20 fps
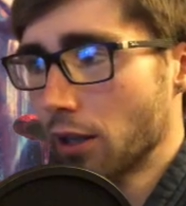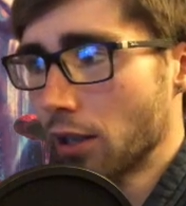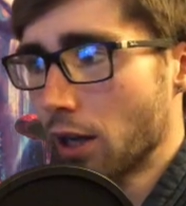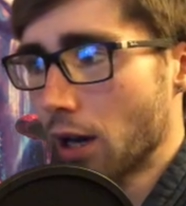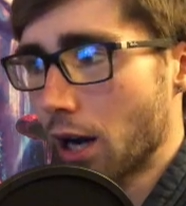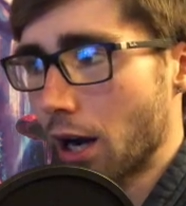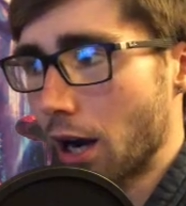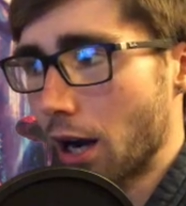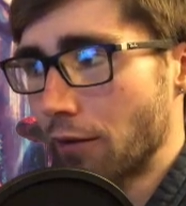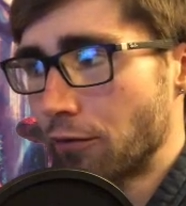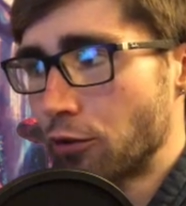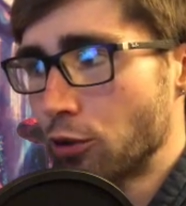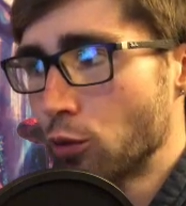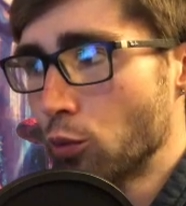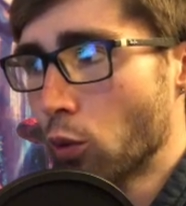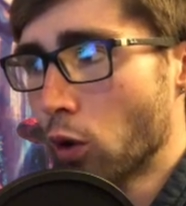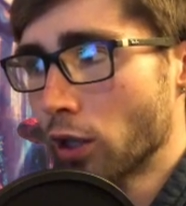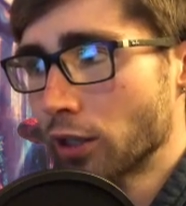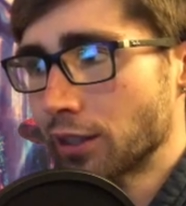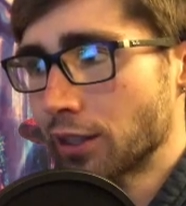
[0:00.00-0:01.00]
If you
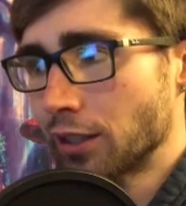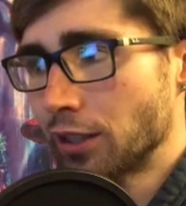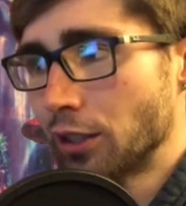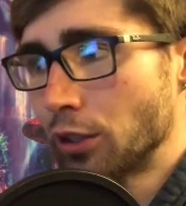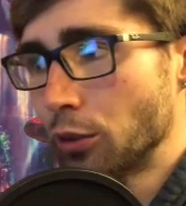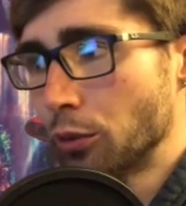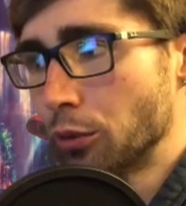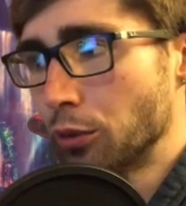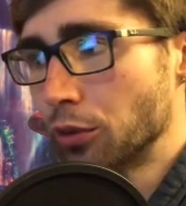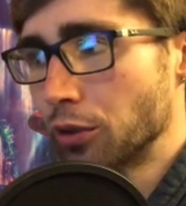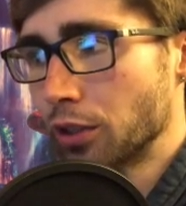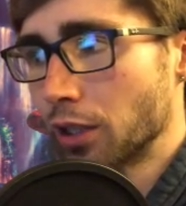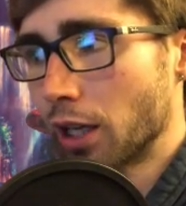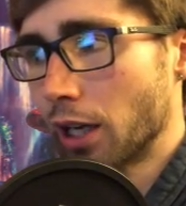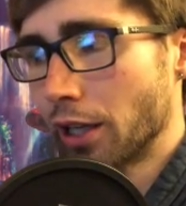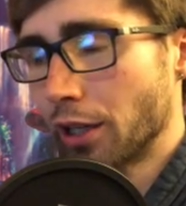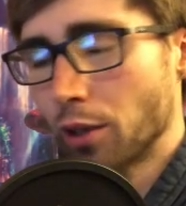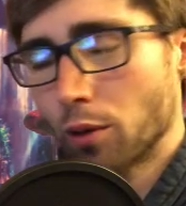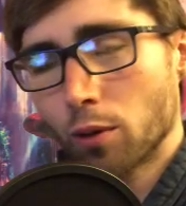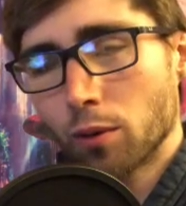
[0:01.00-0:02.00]
want to use
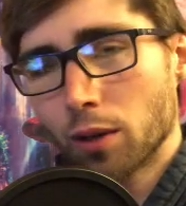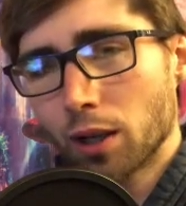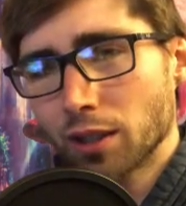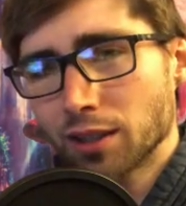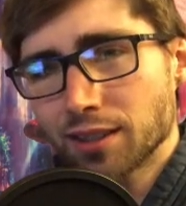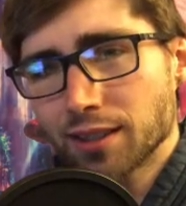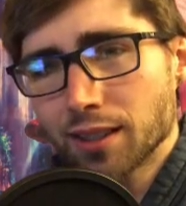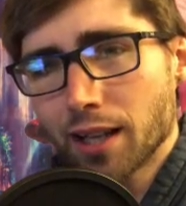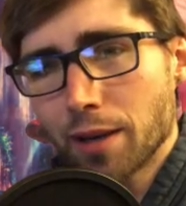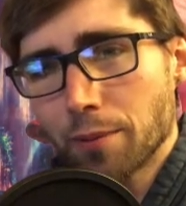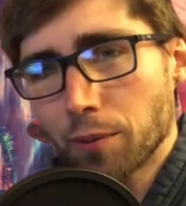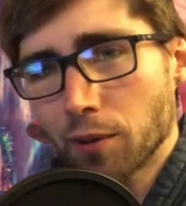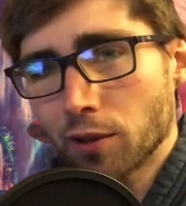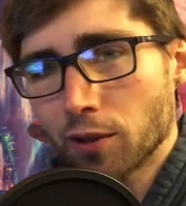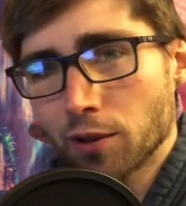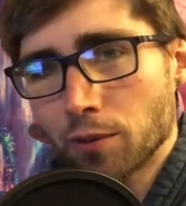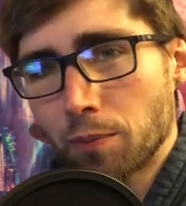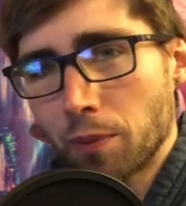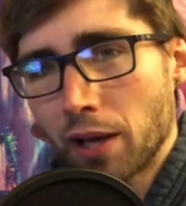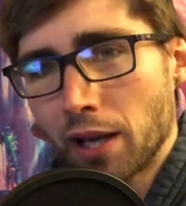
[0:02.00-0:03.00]
a sniper to the
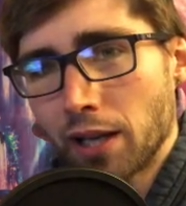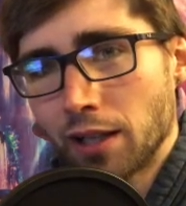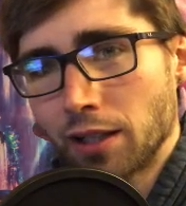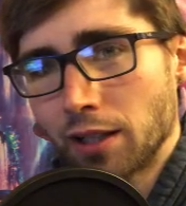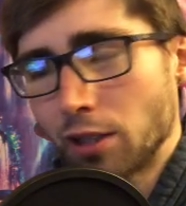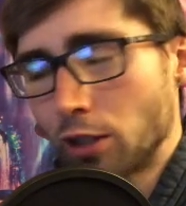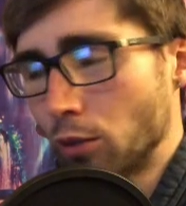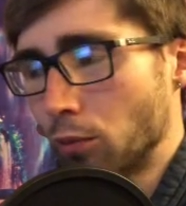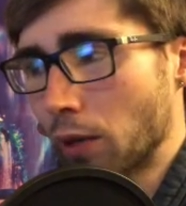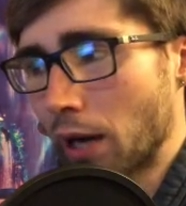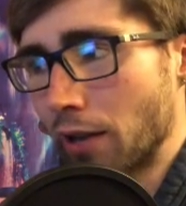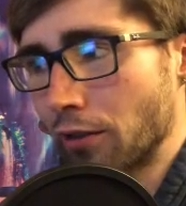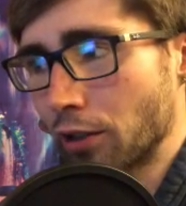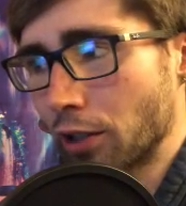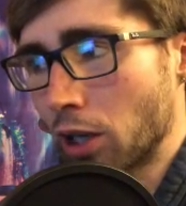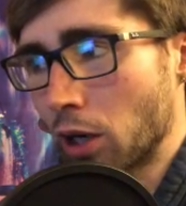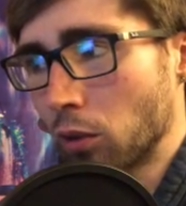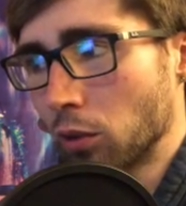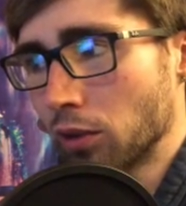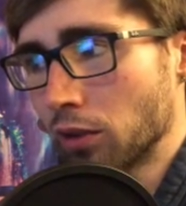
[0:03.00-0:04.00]
pin and you'd rather
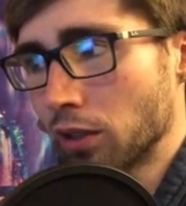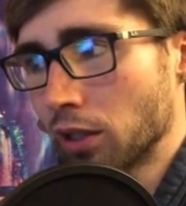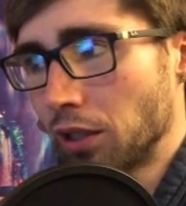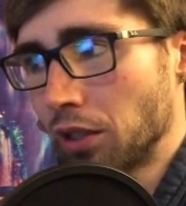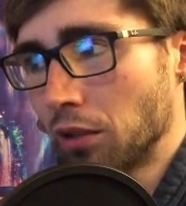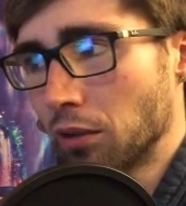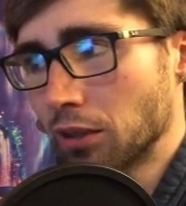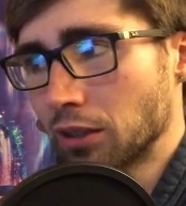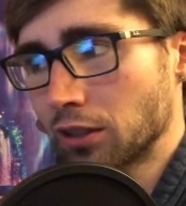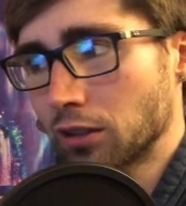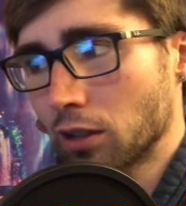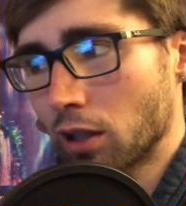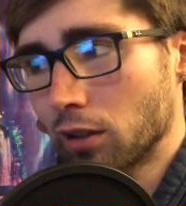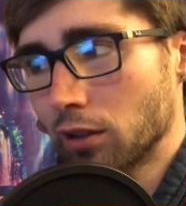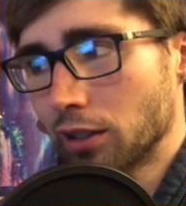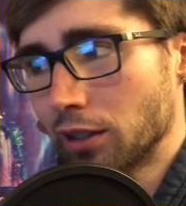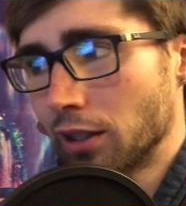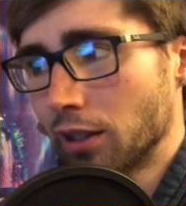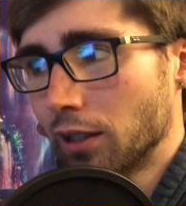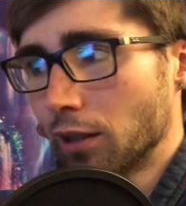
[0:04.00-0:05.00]
go with a
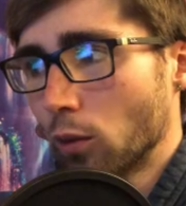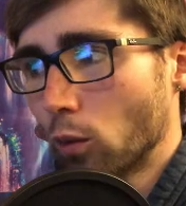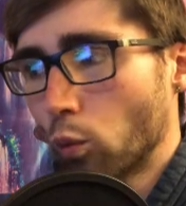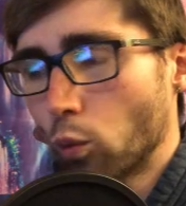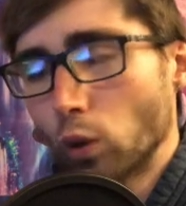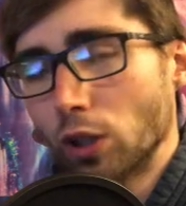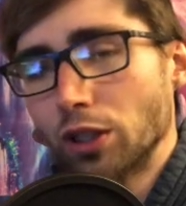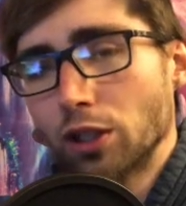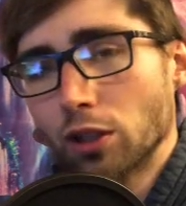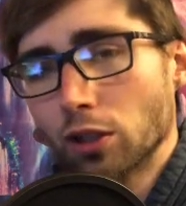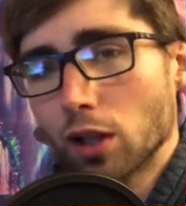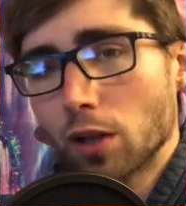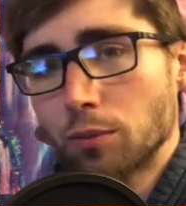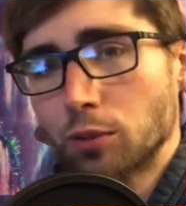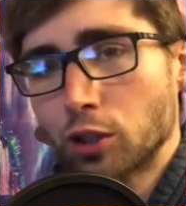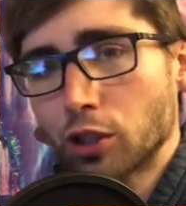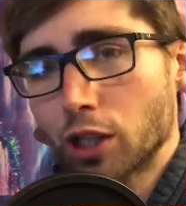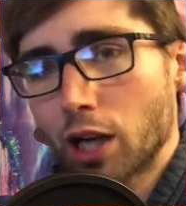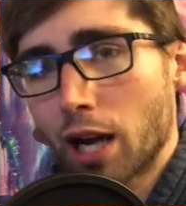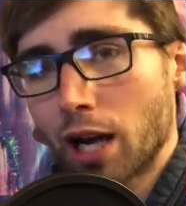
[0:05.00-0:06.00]
solid wood club
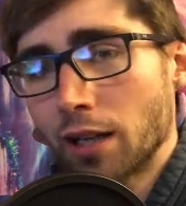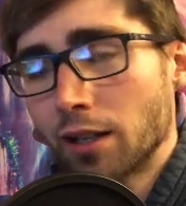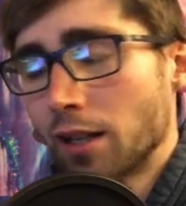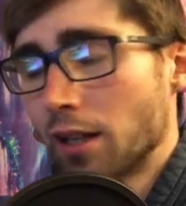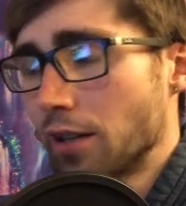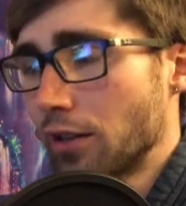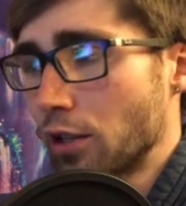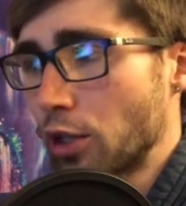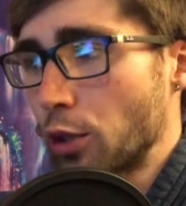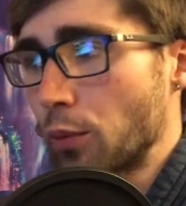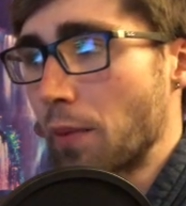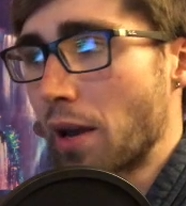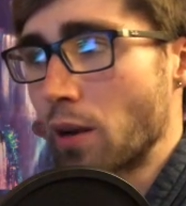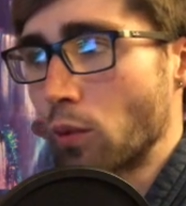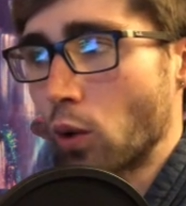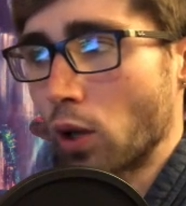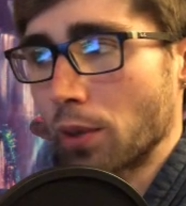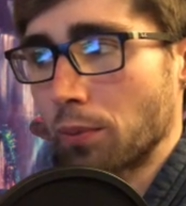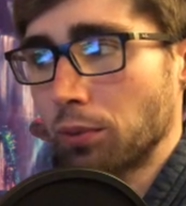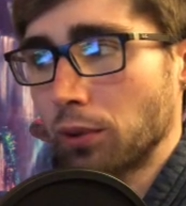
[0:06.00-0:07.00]
shot, then you may
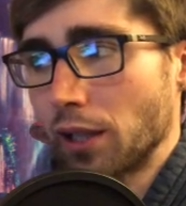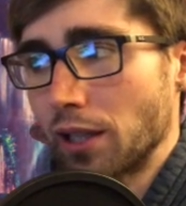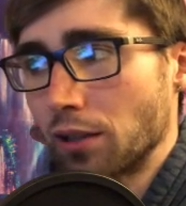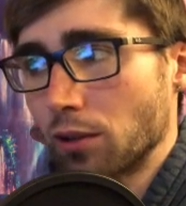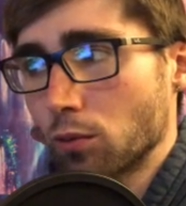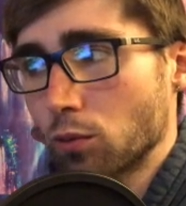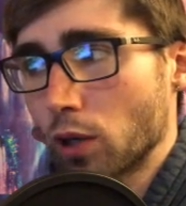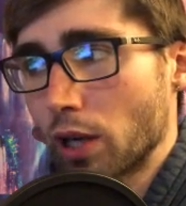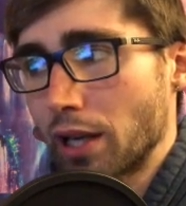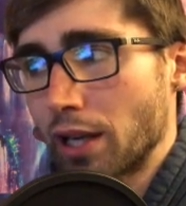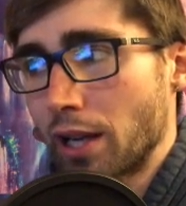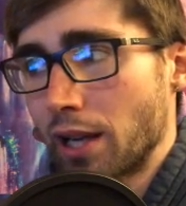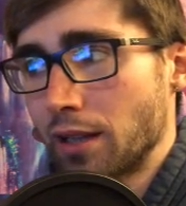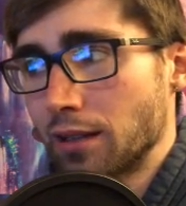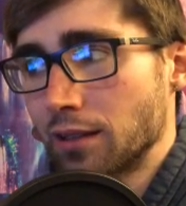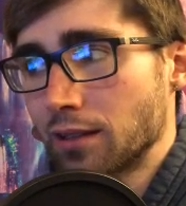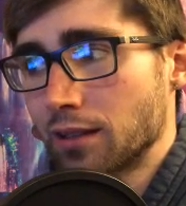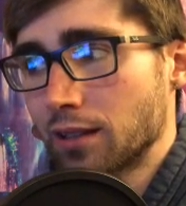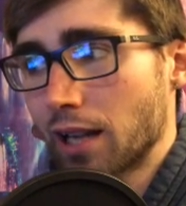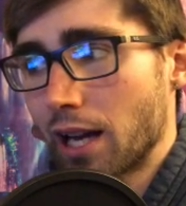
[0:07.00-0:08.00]
want to play the right hand
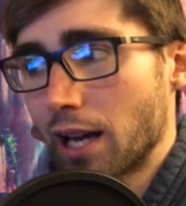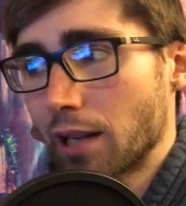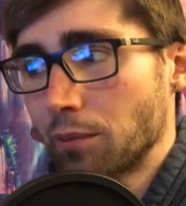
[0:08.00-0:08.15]
side.